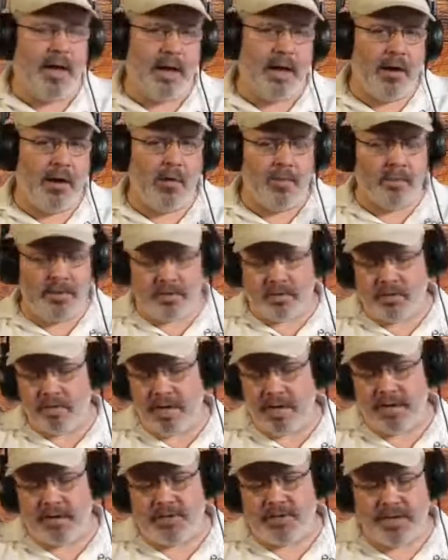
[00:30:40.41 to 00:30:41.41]
I hope you all
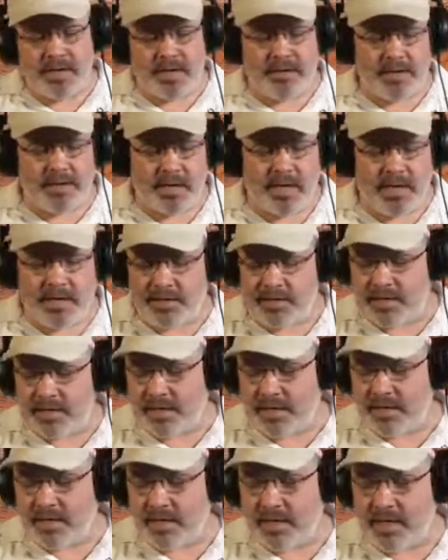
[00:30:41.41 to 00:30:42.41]
had a chance to catch
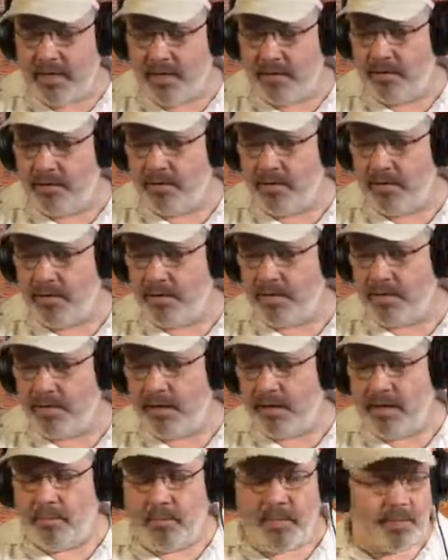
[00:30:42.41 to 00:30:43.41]
that interview with
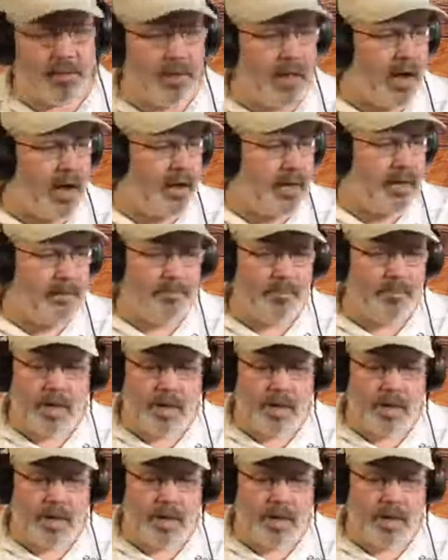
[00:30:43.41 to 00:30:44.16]
Lonnie.